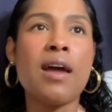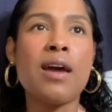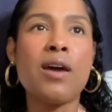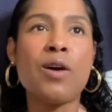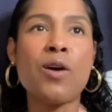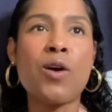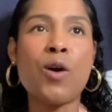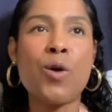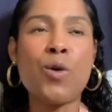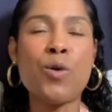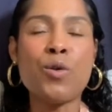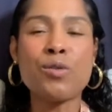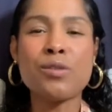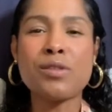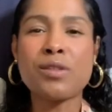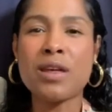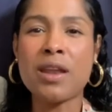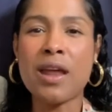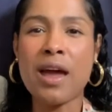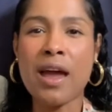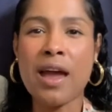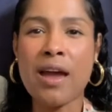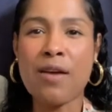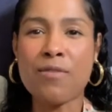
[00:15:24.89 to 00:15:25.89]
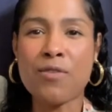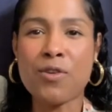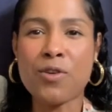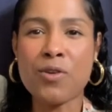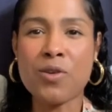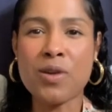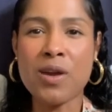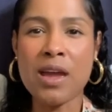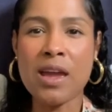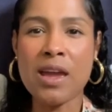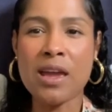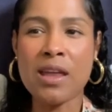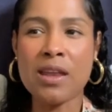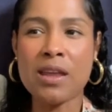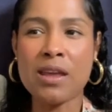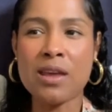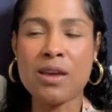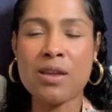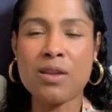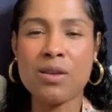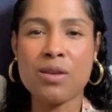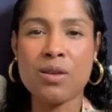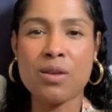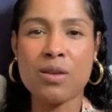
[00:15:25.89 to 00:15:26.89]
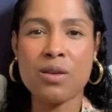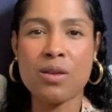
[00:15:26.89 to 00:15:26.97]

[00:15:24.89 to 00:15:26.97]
goals that I have created